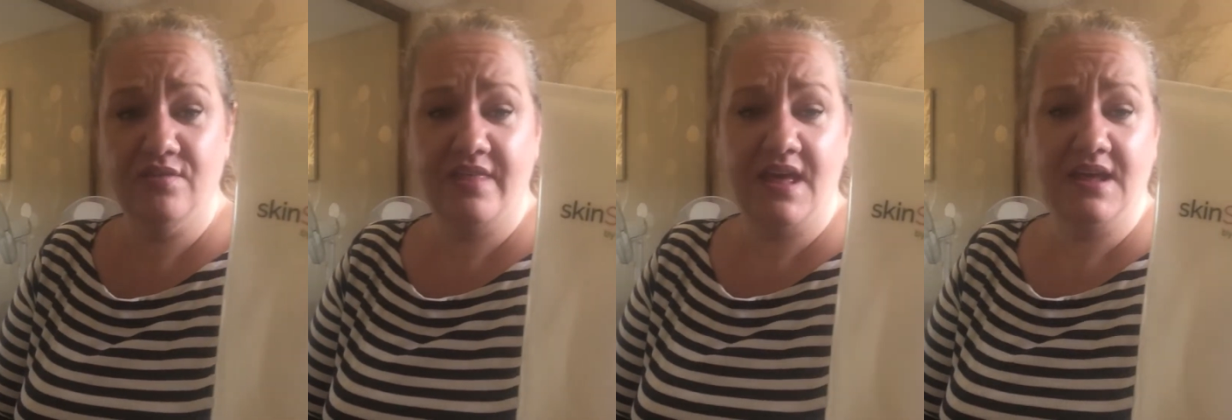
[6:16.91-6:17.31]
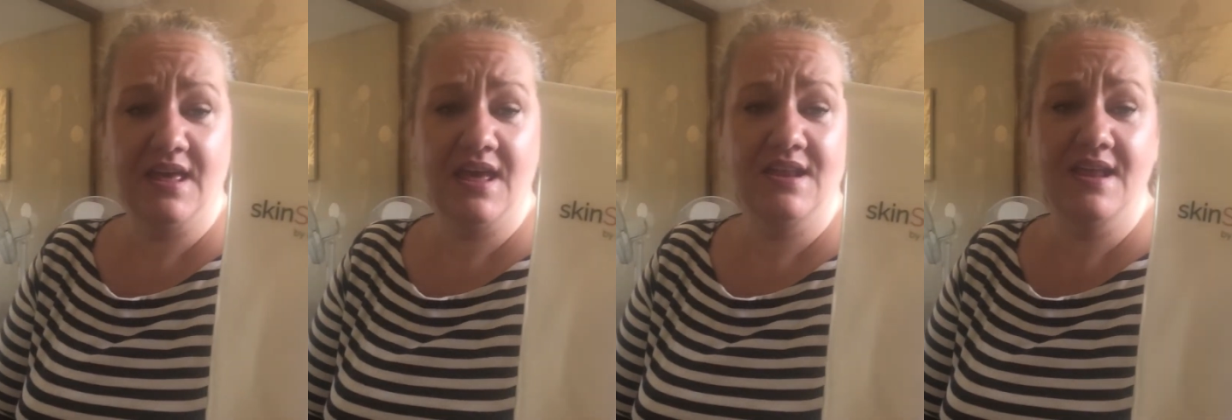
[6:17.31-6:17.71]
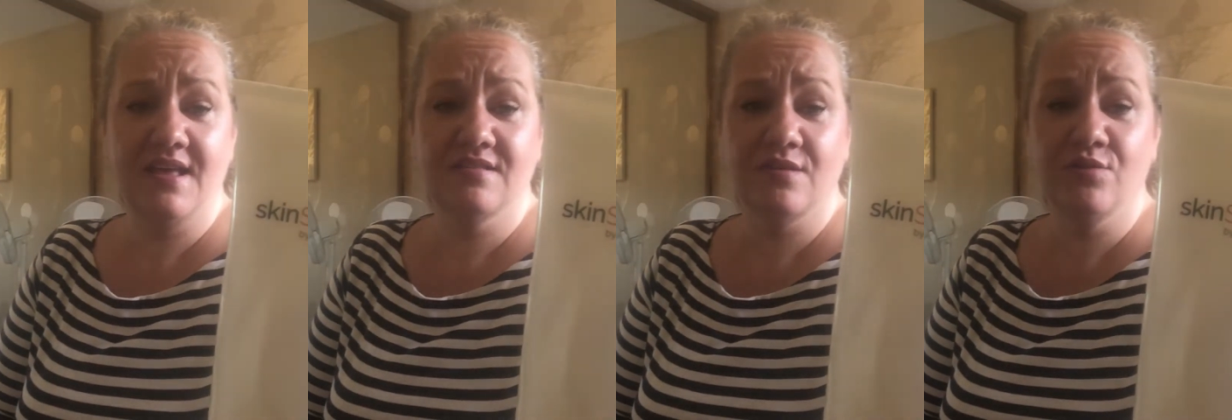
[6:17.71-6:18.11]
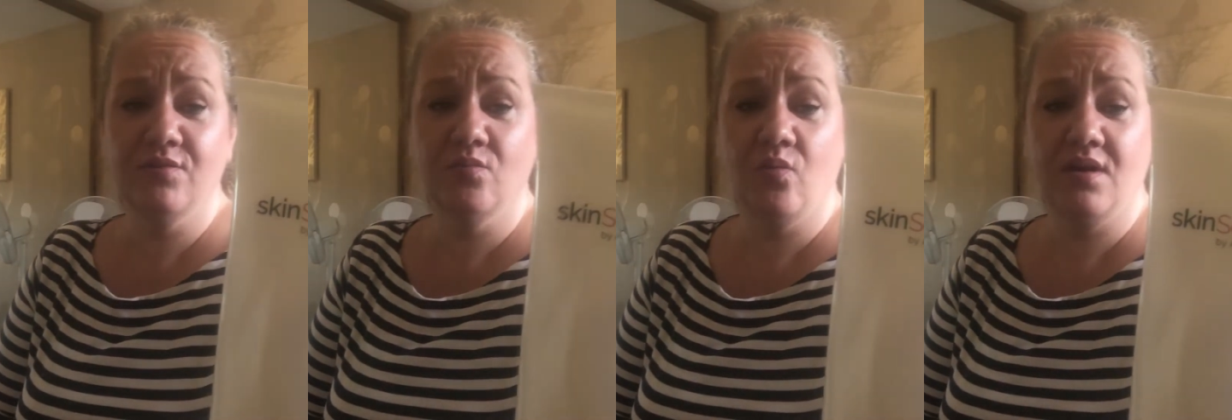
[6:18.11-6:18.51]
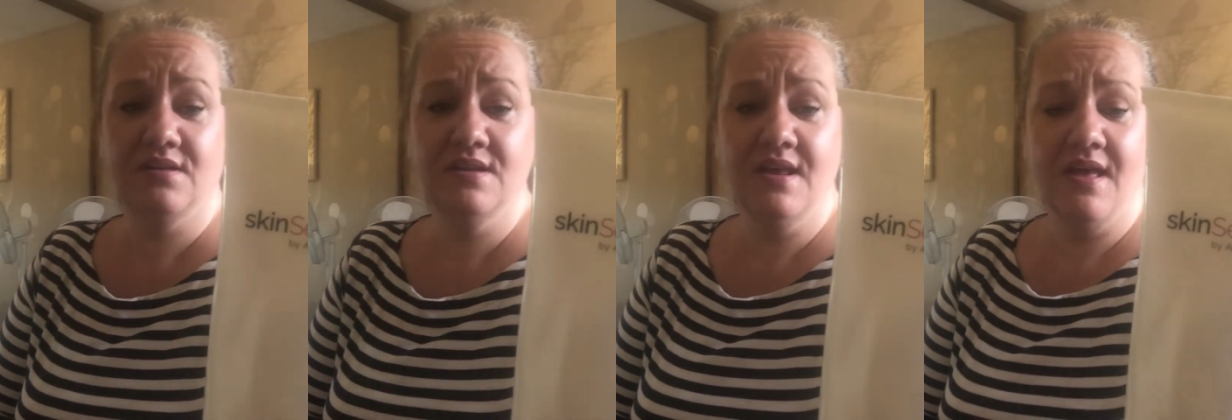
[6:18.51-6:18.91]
that again. It's a 2-in-1